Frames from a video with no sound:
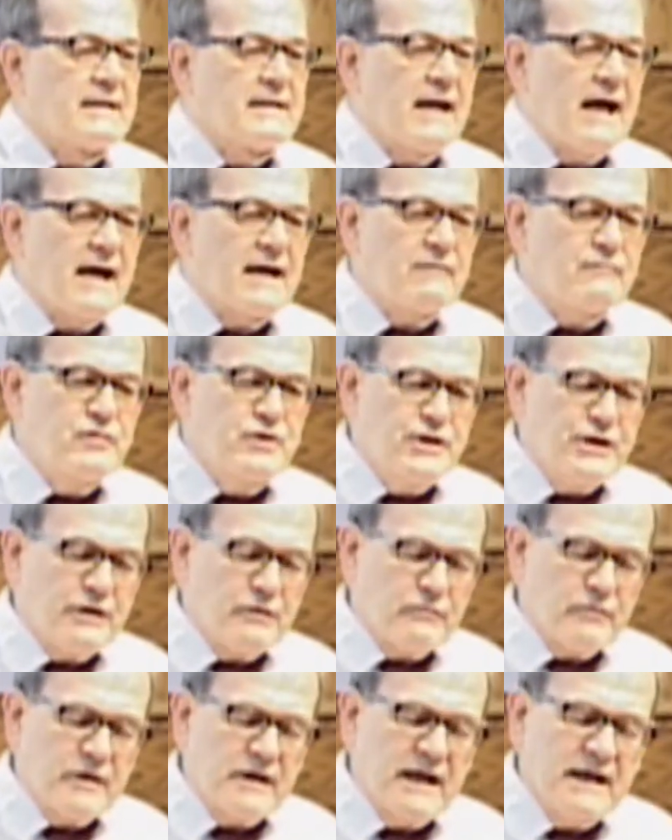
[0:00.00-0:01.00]
and a lot of
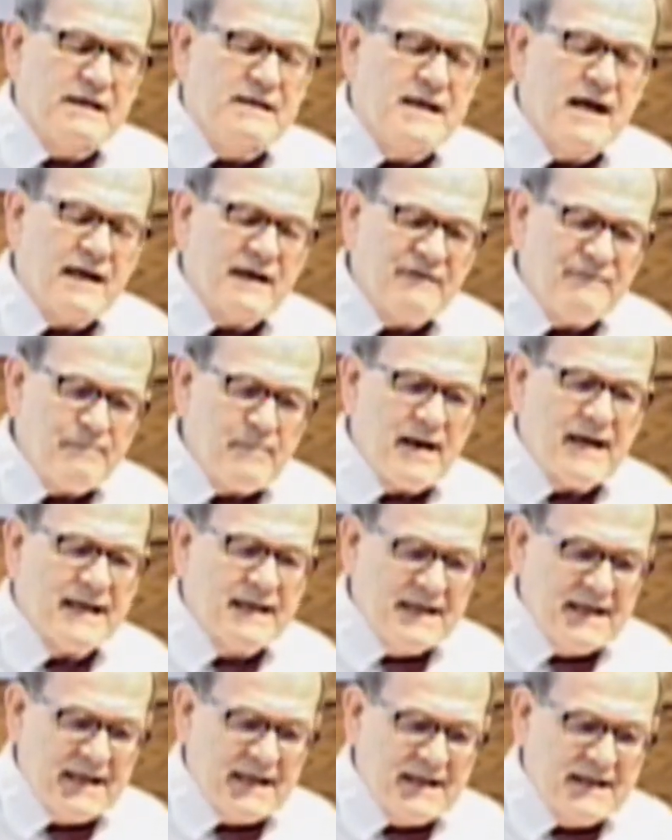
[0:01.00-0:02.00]
children, and none of
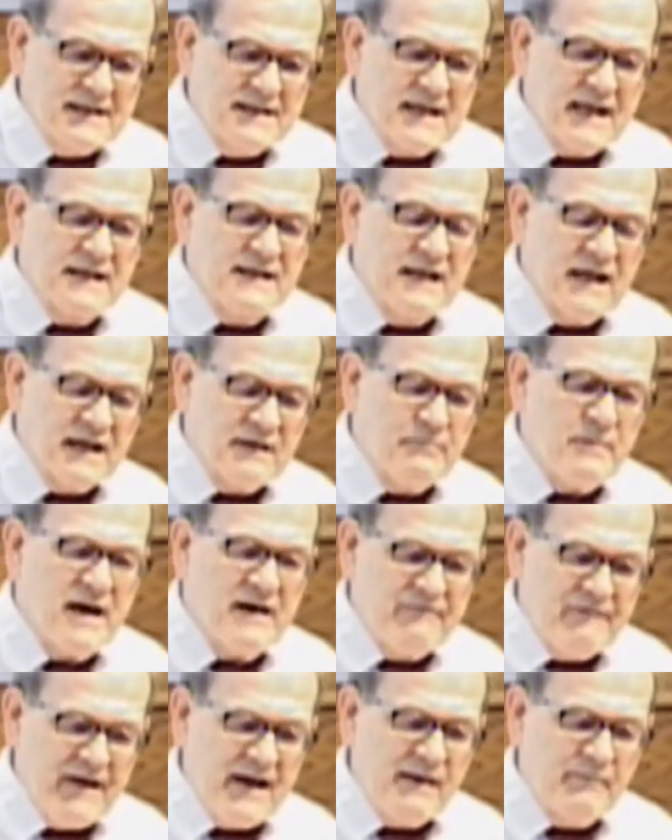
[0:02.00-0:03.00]
my kids and none
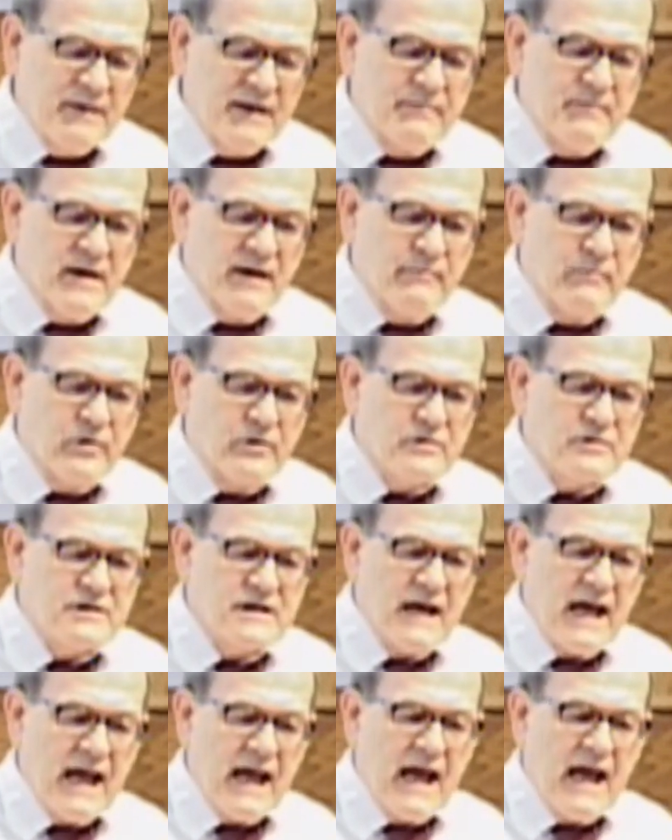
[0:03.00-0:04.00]
of my family
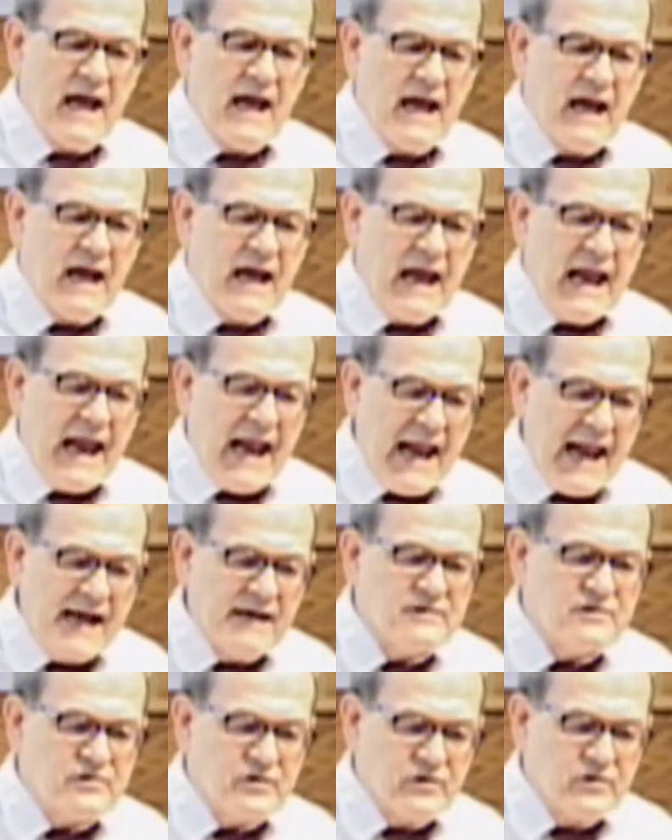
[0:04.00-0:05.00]
members
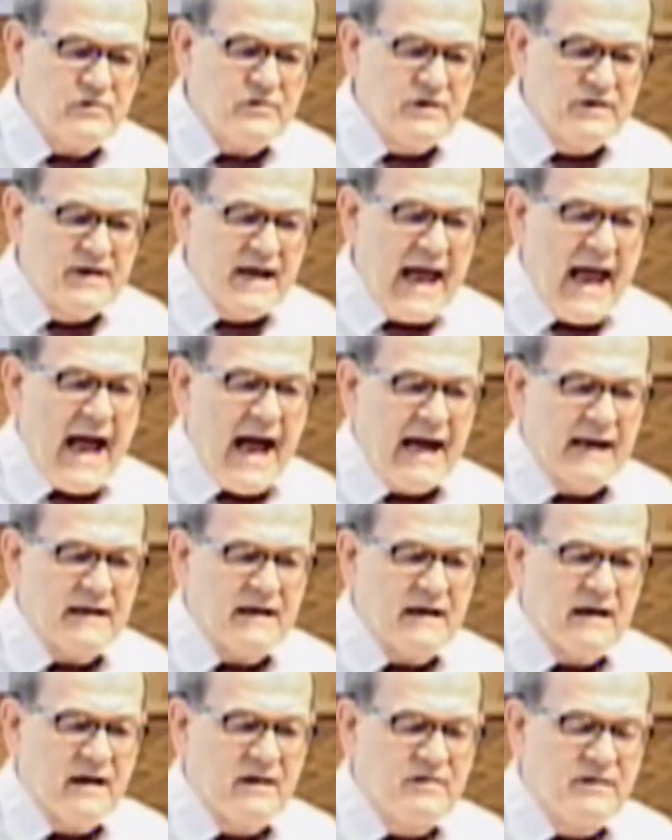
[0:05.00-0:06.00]
answered
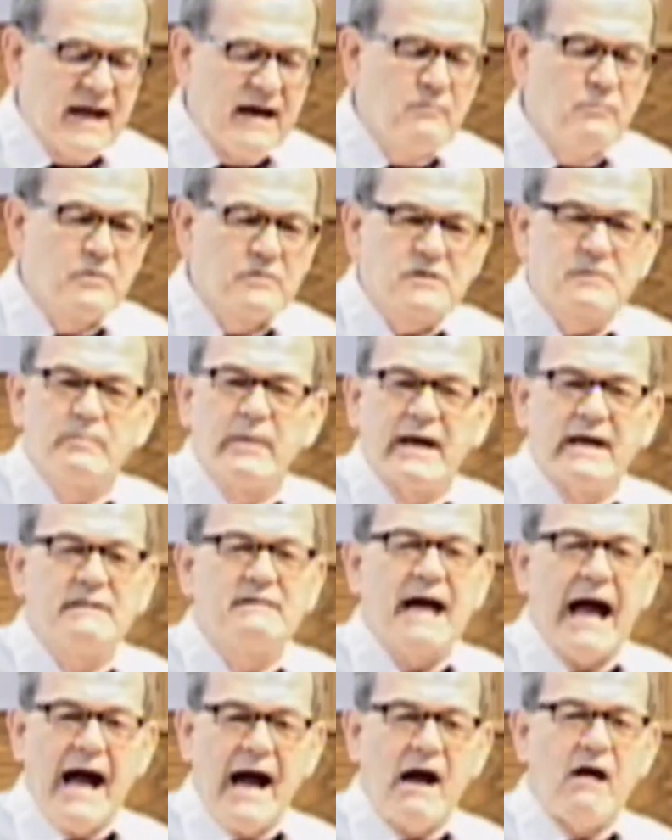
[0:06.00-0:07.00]
that they will
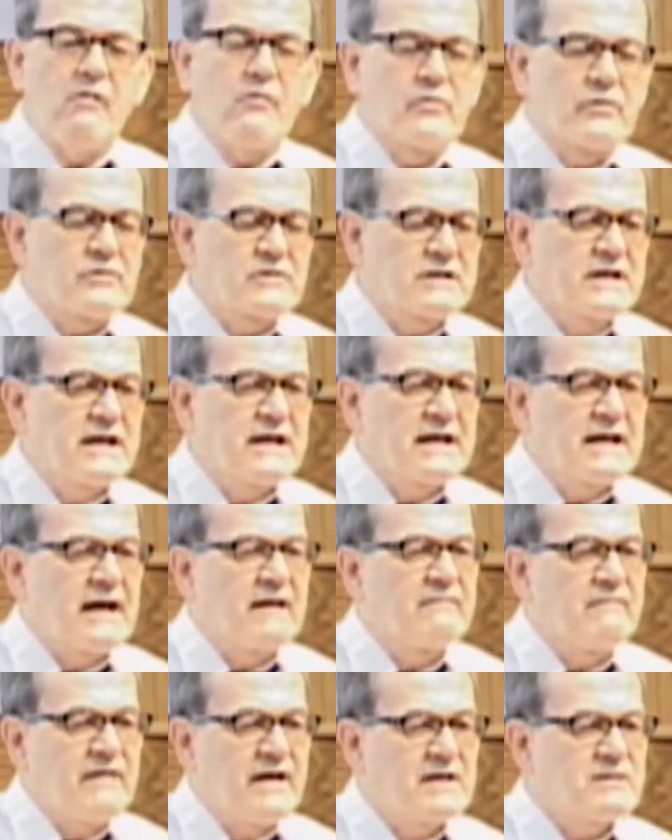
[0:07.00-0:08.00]
spend hours
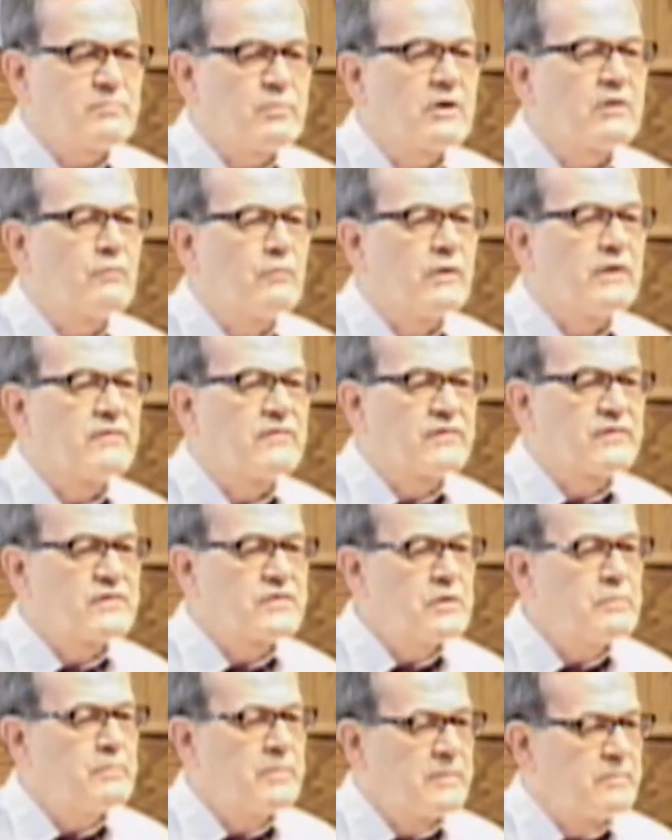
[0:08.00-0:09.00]
getting on Facebook with
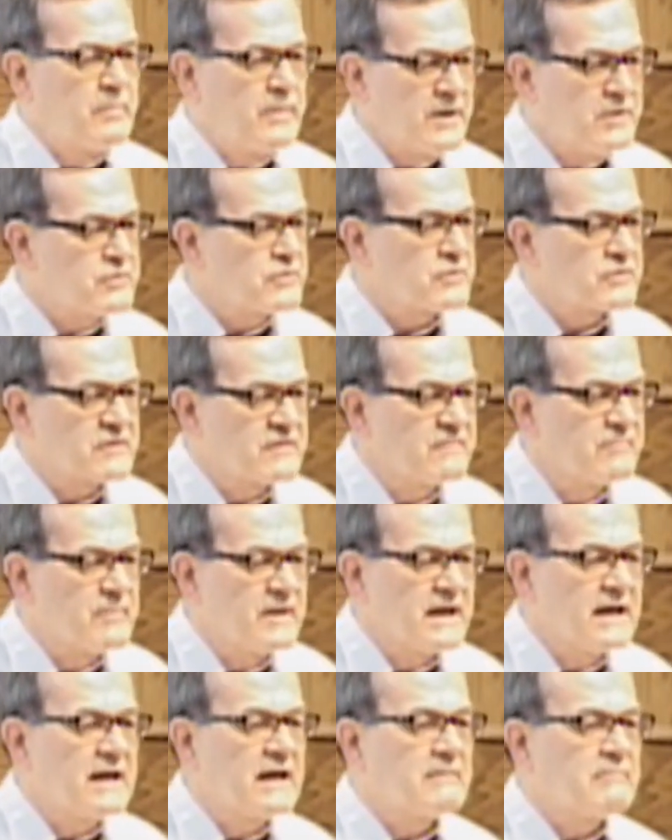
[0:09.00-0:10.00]
stupid pictures
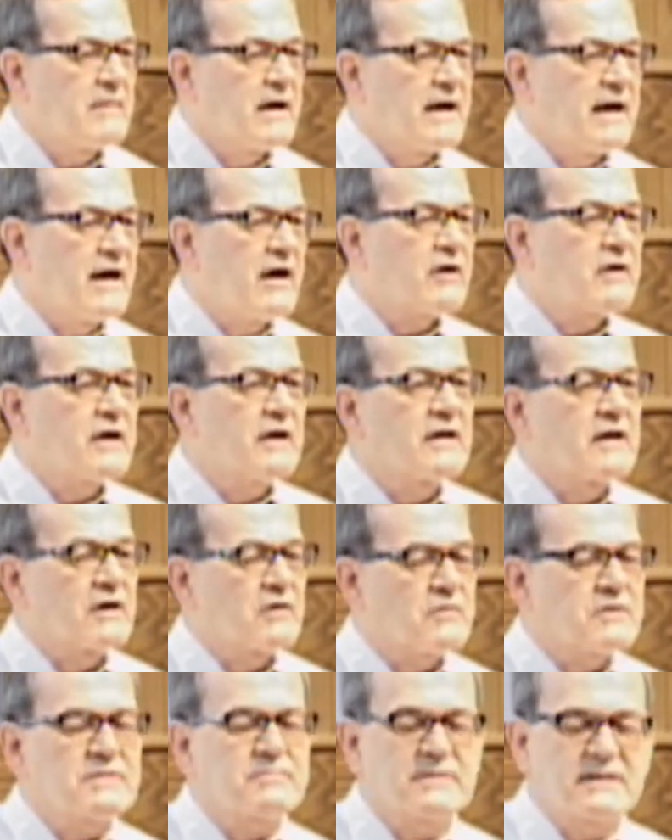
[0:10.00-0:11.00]
of me and my
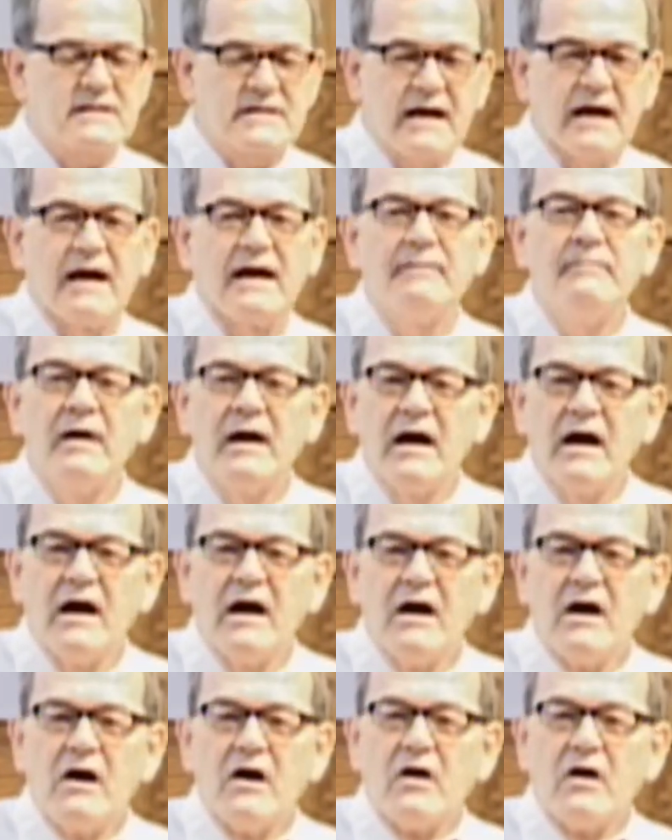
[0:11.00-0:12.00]
haircut at Christmas time,